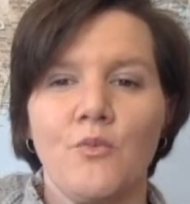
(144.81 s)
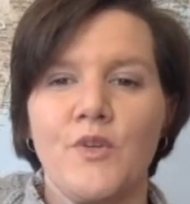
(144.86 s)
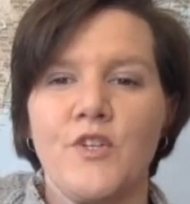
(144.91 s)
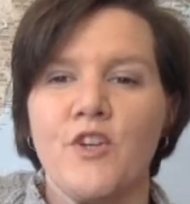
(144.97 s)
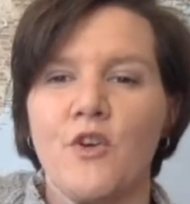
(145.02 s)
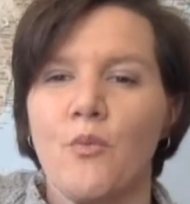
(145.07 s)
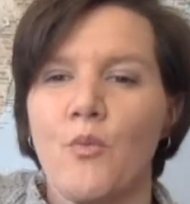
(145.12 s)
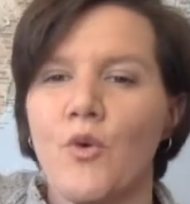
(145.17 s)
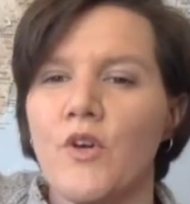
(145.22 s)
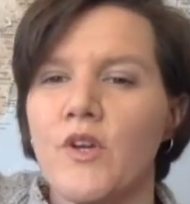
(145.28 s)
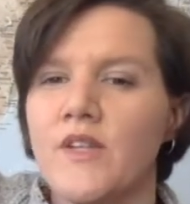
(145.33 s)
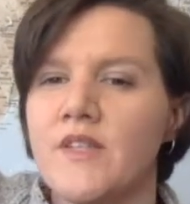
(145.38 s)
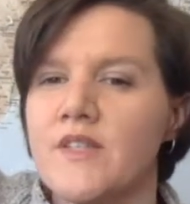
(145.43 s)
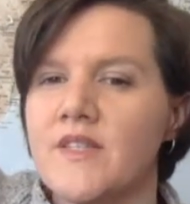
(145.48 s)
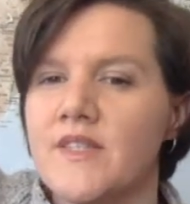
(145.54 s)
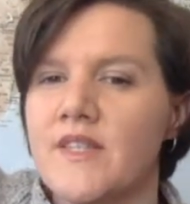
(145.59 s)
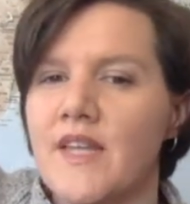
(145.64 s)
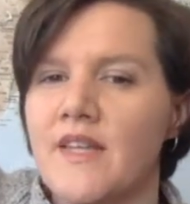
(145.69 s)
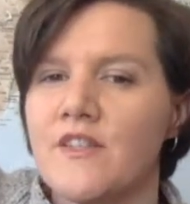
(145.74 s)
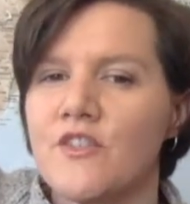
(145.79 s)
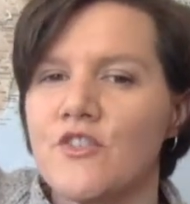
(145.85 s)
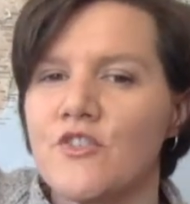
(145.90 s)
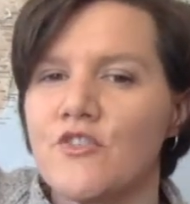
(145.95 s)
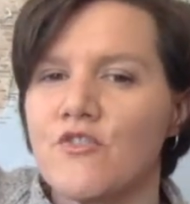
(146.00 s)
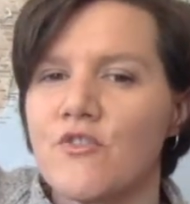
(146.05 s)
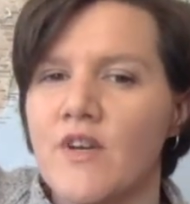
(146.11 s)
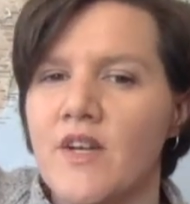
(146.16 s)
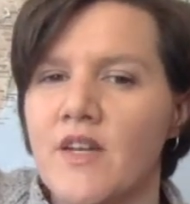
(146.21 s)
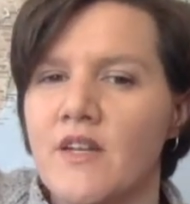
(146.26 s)
We don't want a dead
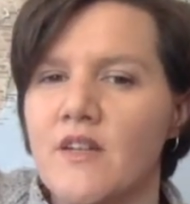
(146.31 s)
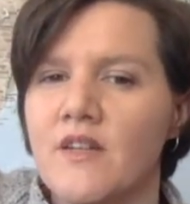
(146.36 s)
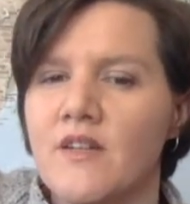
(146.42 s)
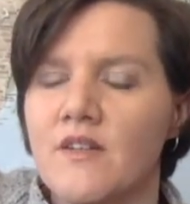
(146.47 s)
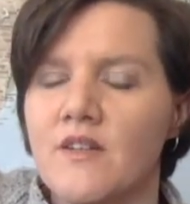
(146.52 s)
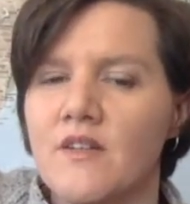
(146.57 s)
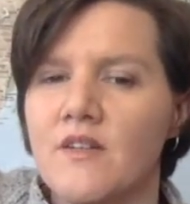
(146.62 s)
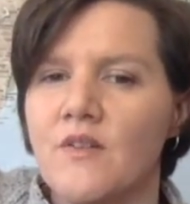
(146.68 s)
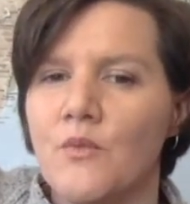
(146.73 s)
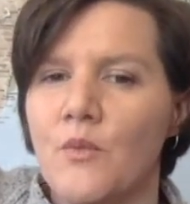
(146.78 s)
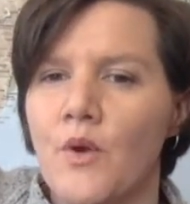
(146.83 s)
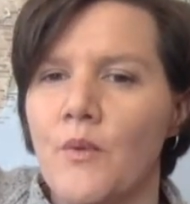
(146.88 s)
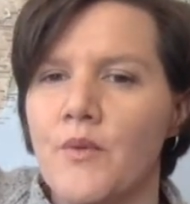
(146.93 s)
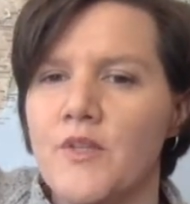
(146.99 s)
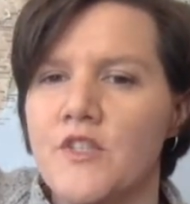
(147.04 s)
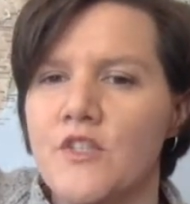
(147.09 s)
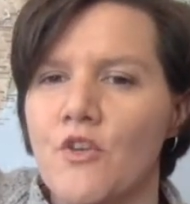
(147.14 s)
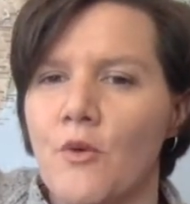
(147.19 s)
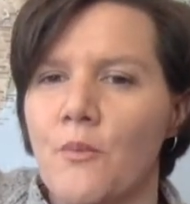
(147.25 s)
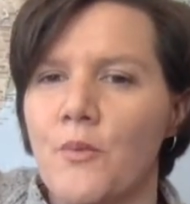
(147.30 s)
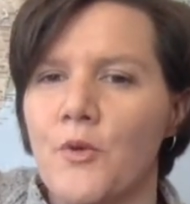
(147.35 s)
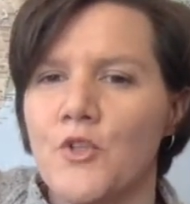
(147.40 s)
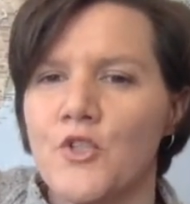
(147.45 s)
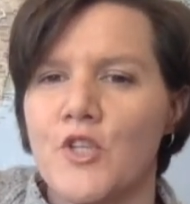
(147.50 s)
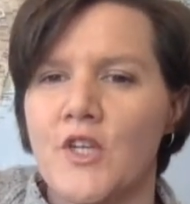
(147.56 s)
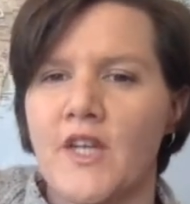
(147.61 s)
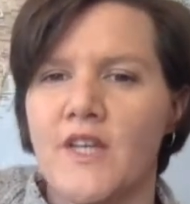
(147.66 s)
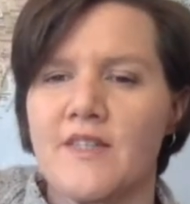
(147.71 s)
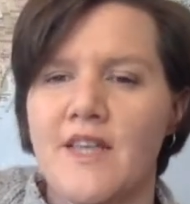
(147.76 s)
string where we're not
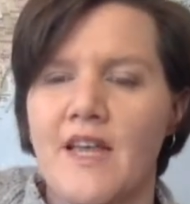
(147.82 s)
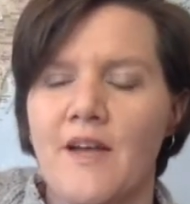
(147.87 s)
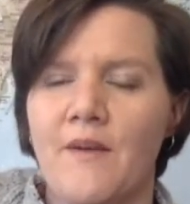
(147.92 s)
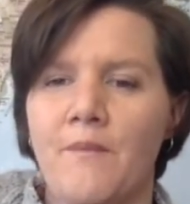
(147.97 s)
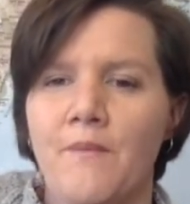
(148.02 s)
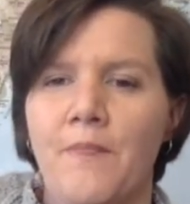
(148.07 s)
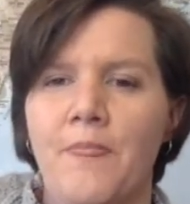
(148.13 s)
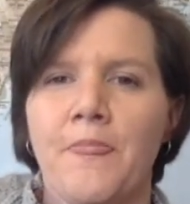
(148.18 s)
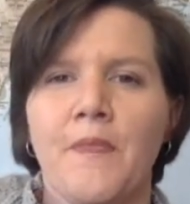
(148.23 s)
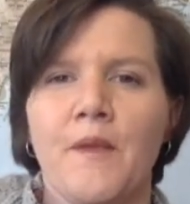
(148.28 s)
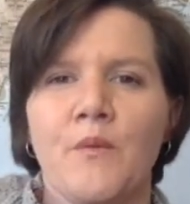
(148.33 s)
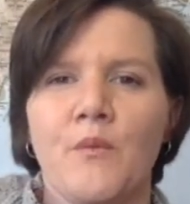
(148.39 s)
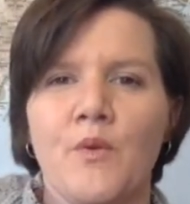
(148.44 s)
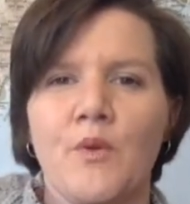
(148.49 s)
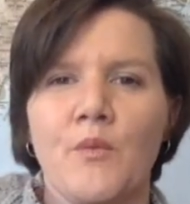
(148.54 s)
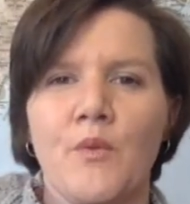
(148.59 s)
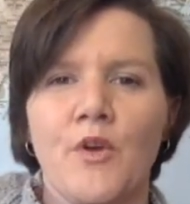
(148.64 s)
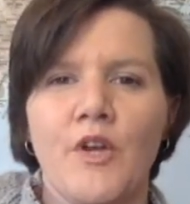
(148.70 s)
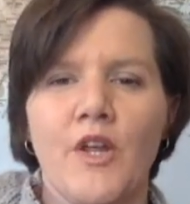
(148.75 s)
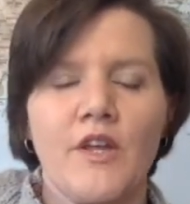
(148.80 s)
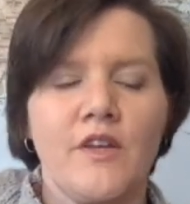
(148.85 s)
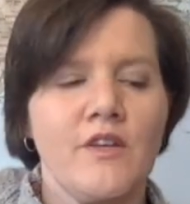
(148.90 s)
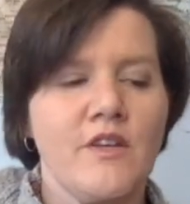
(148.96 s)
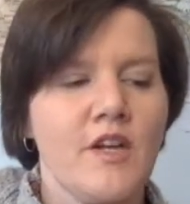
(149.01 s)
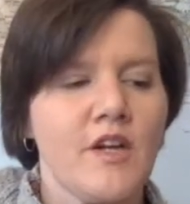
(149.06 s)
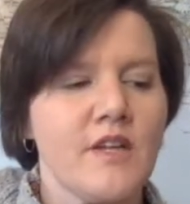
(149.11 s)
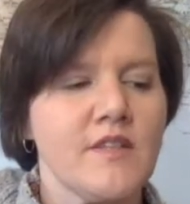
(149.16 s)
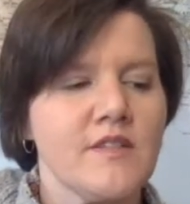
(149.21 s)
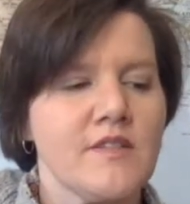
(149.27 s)
pushing it down. We want a
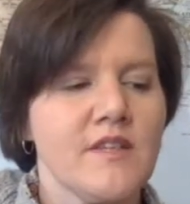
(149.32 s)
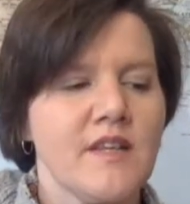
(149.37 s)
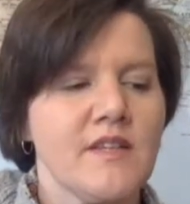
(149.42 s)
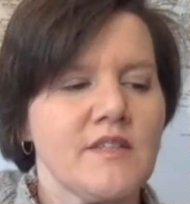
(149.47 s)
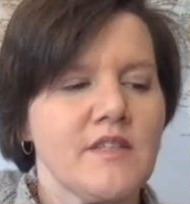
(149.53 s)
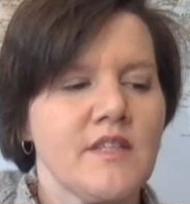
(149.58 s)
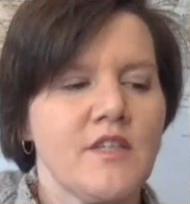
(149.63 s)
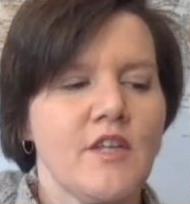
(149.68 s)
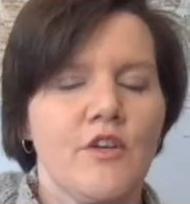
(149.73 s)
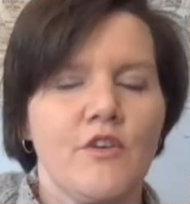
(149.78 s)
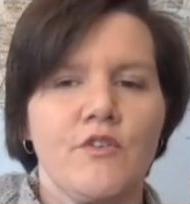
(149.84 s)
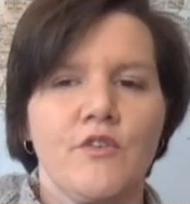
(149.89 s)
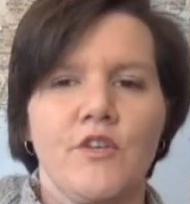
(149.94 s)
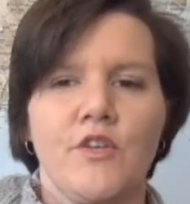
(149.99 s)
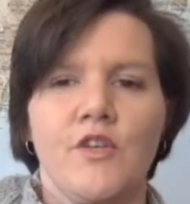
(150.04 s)
nice sounding note.